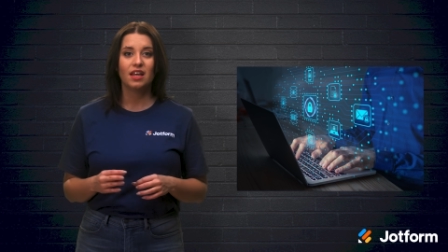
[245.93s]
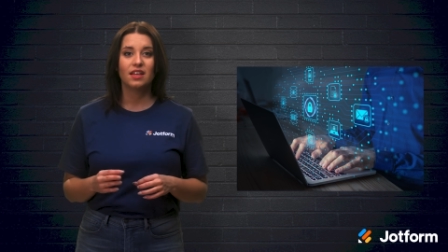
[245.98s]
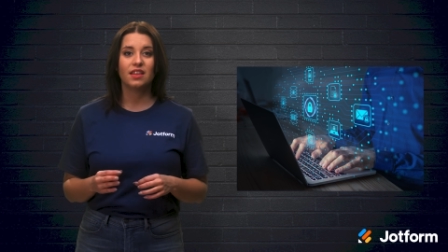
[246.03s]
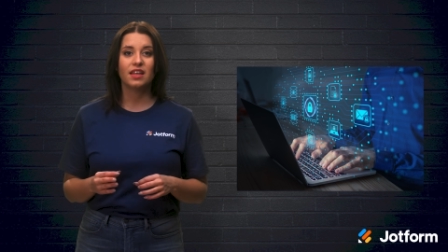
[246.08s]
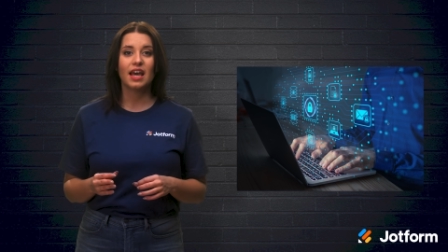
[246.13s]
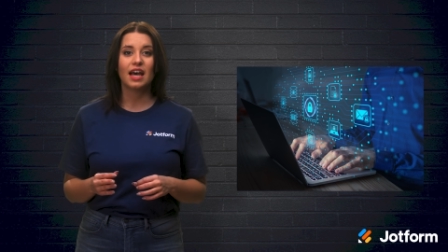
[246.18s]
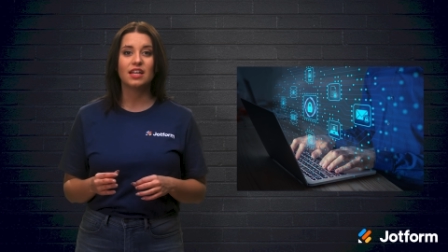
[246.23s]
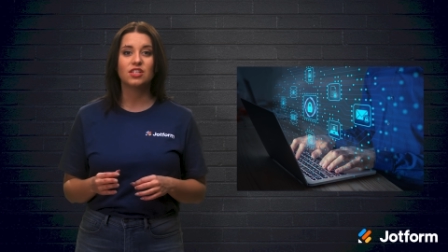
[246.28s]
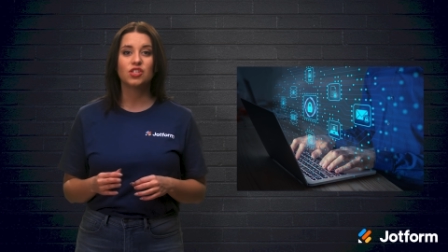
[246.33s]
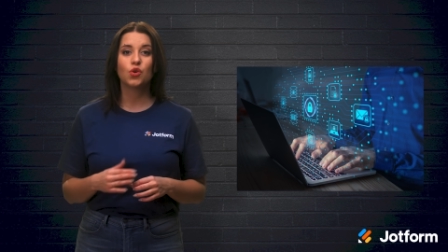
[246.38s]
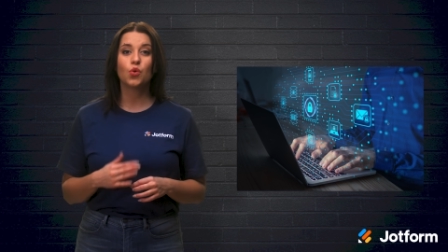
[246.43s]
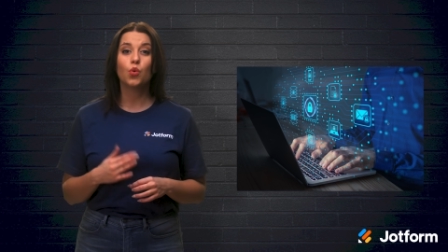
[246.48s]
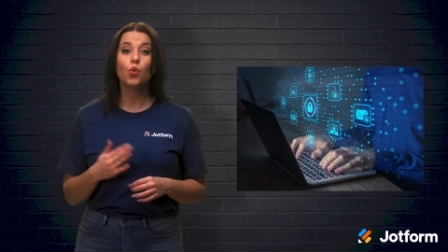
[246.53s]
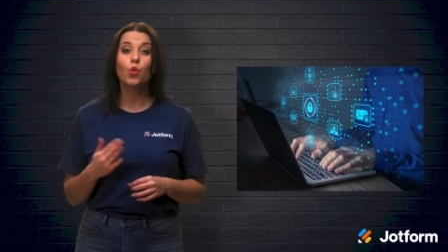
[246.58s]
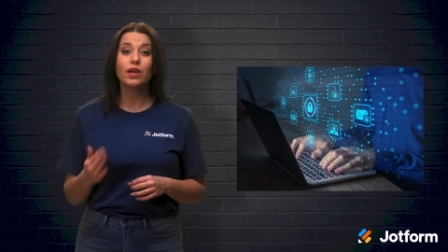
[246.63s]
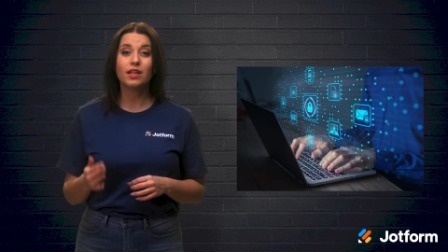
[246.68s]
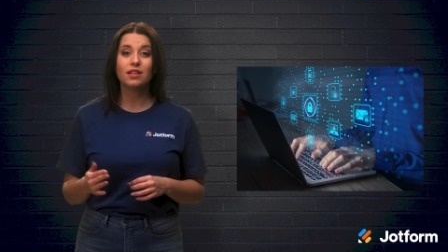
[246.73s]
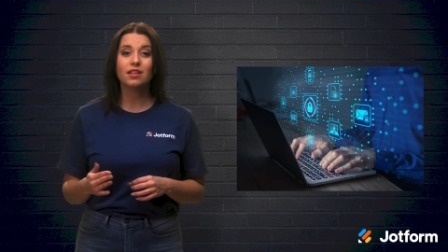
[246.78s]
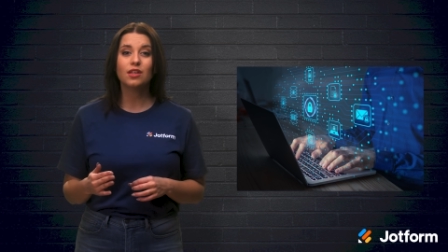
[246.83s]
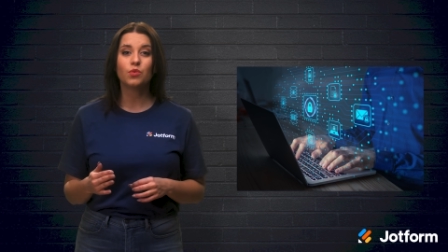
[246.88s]
They had to
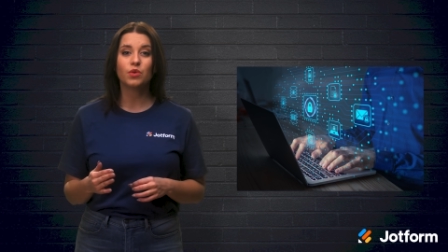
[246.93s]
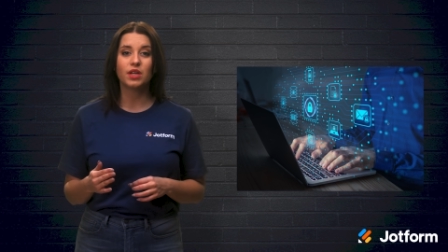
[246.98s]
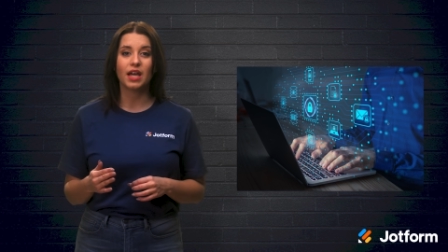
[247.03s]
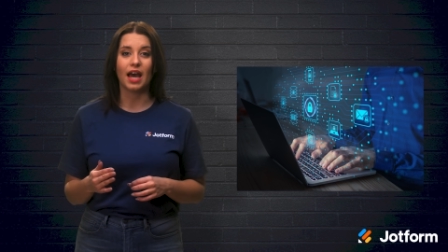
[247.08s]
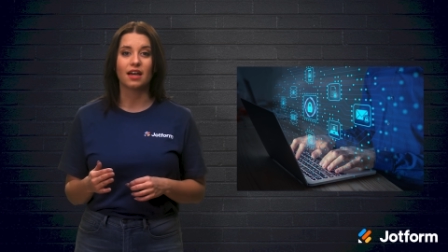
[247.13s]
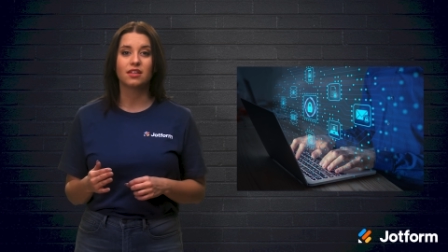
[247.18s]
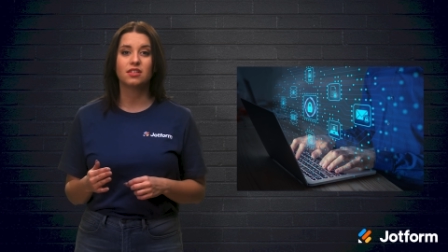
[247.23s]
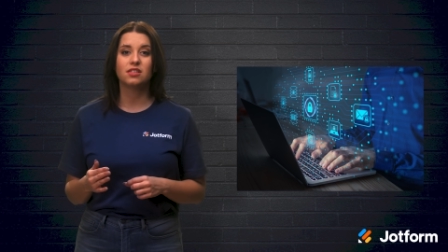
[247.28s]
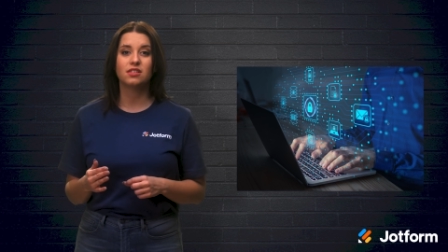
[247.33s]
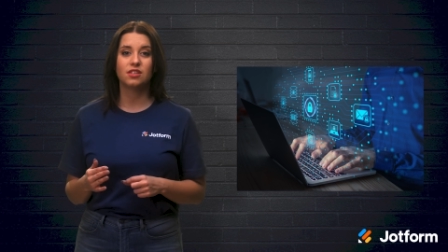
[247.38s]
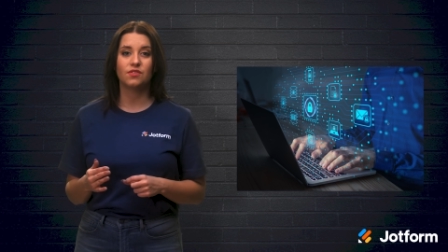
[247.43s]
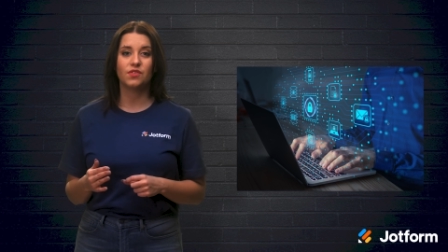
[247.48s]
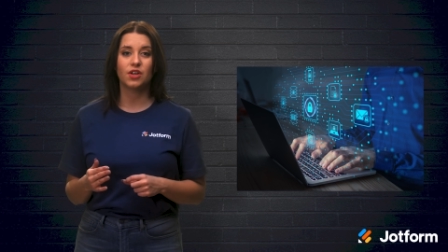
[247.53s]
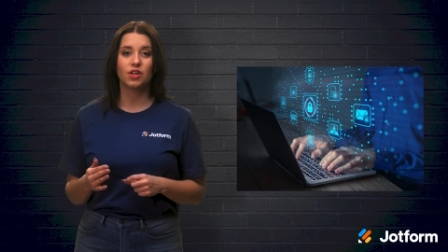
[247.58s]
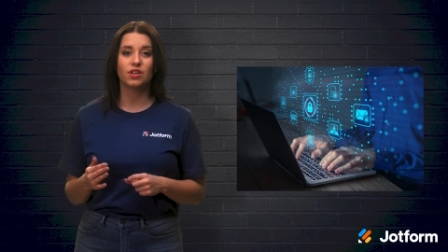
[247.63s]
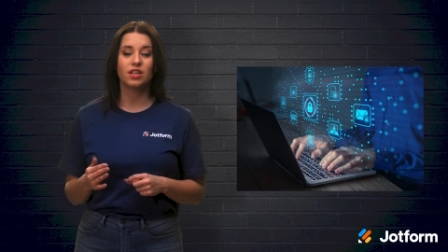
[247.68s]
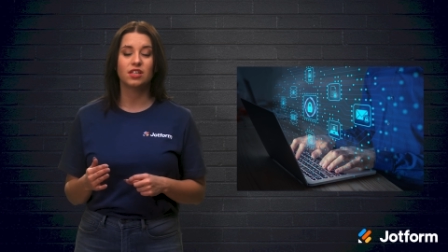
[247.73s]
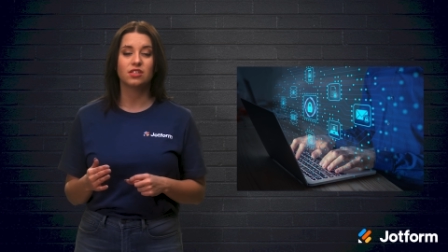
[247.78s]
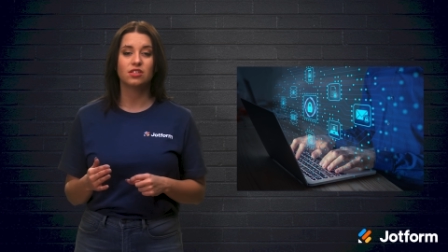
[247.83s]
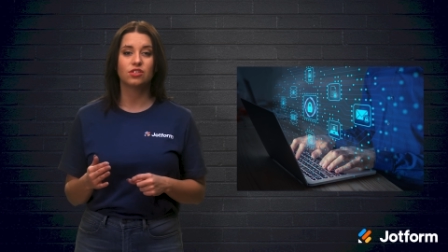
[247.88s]
quickly react to
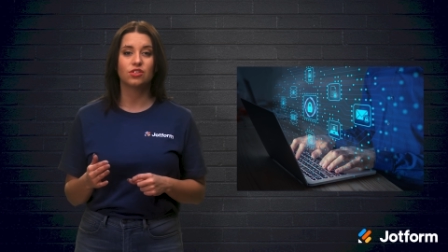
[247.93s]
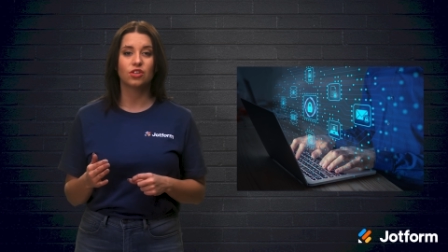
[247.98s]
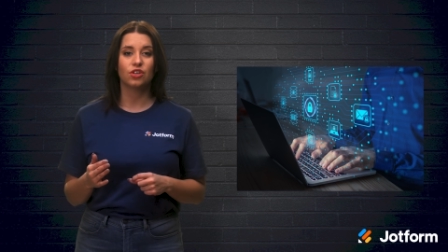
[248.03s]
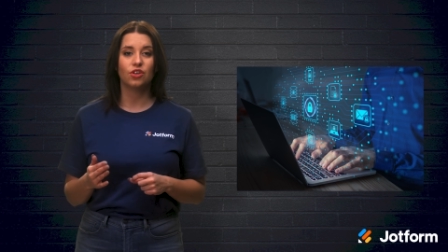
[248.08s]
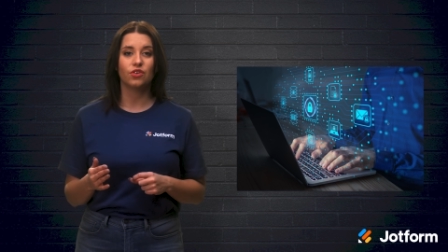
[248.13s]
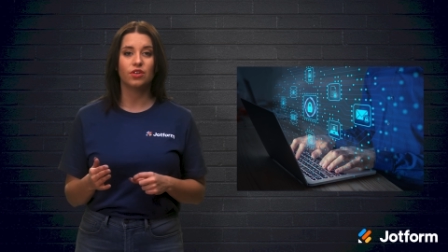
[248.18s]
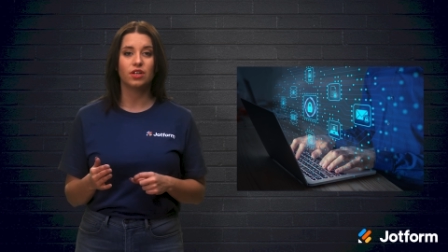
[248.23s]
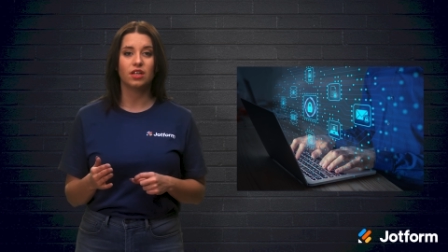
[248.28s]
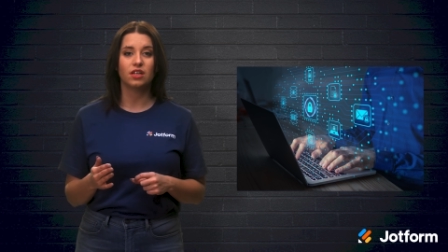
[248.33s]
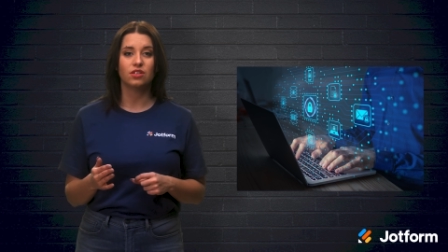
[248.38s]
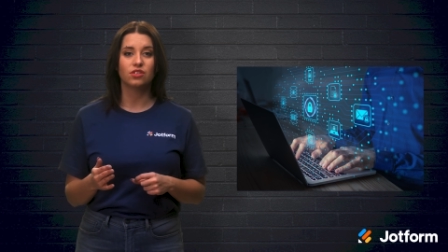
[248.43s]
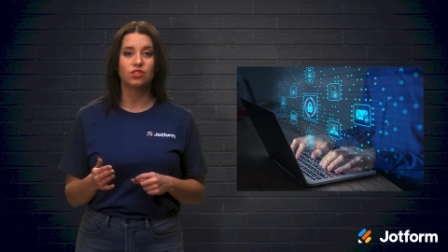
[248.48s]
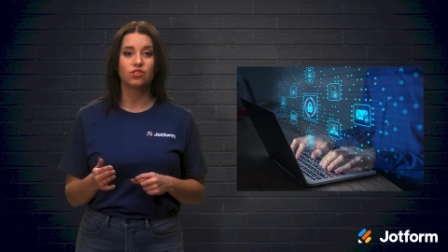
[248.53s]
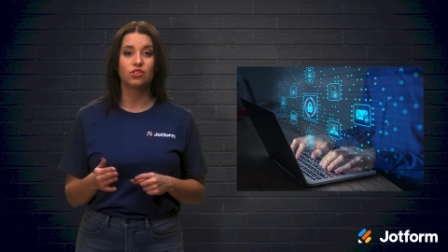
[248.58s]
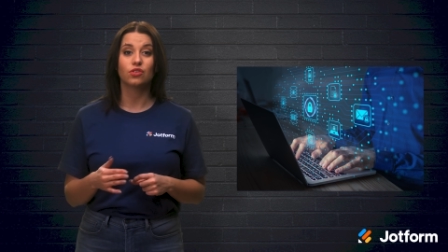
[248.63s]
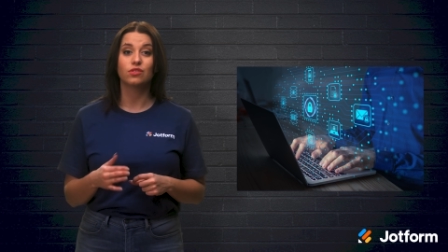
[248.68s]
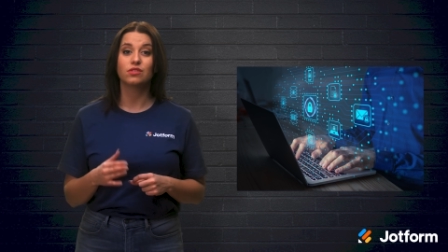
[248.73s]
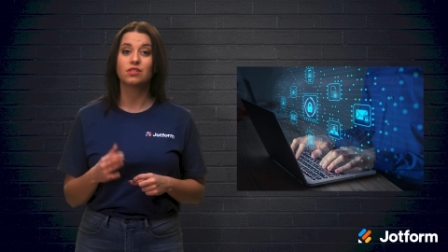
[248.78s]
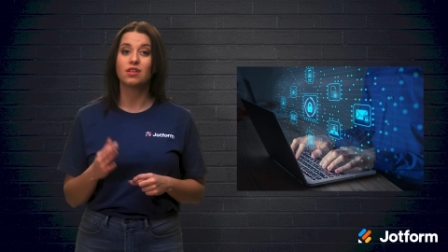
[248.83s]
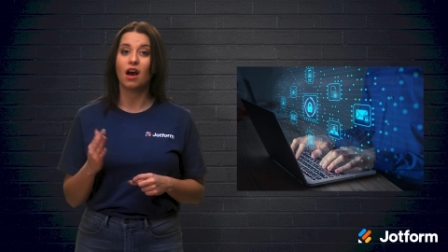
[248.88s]
various security
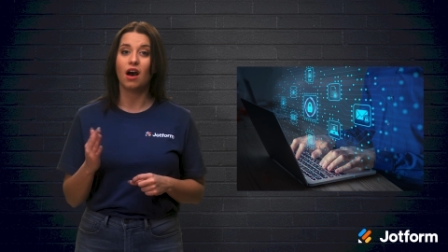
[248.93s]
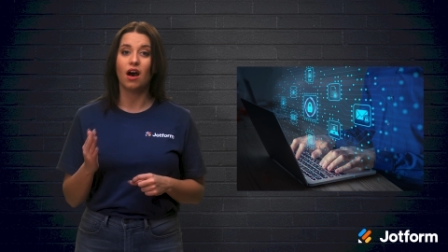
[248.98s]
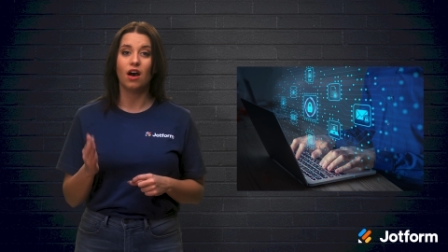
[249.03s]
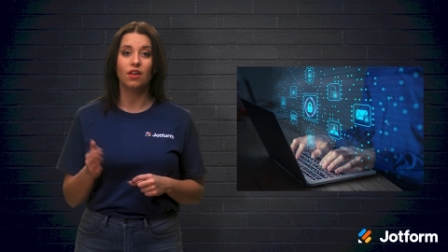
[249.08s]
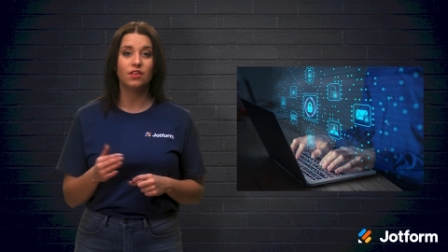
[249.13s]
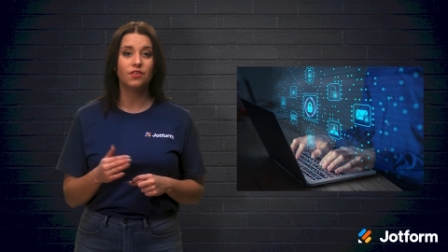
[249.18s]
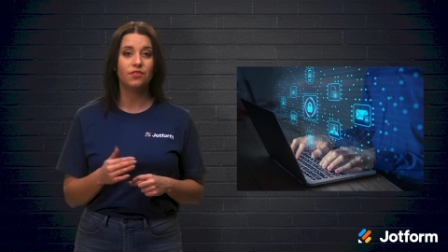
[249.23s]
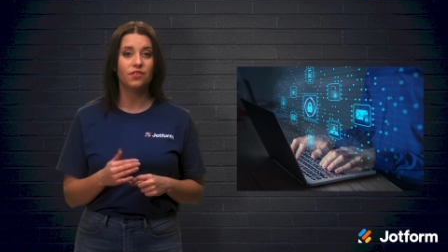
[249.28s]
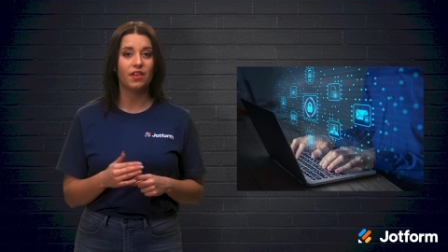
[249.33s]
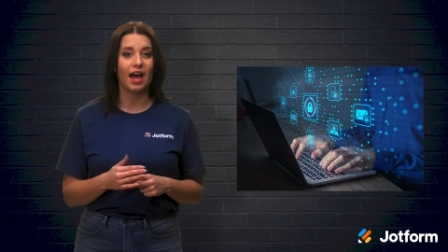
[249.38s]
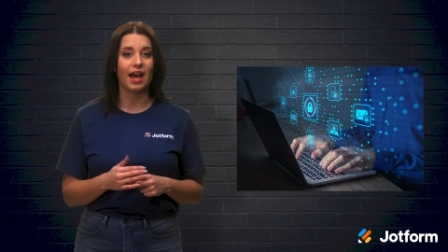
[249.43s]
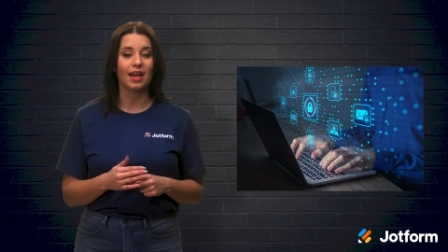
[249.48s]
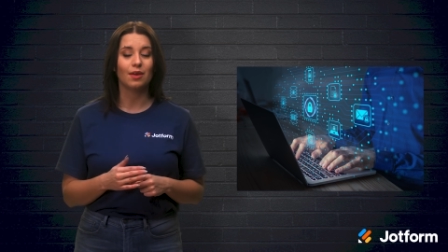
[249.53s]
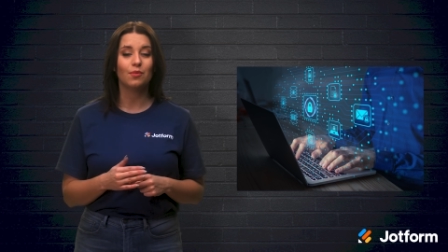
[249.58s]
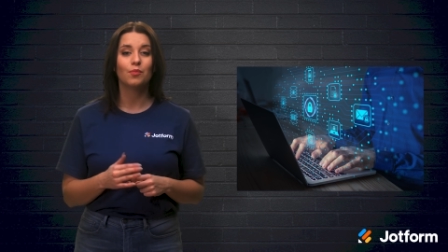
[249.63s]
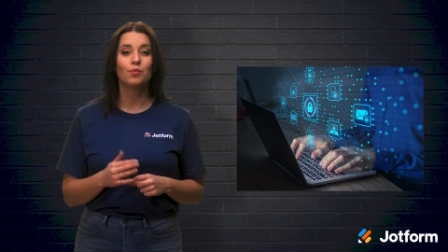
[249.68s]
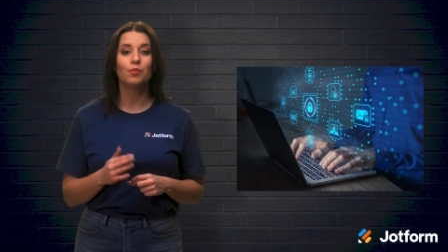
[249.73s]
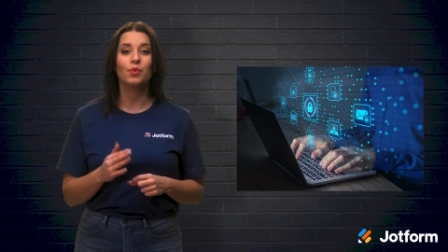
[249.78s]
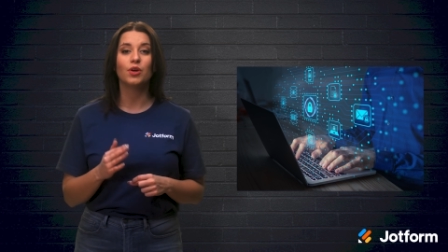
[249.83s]
concerns on the fly,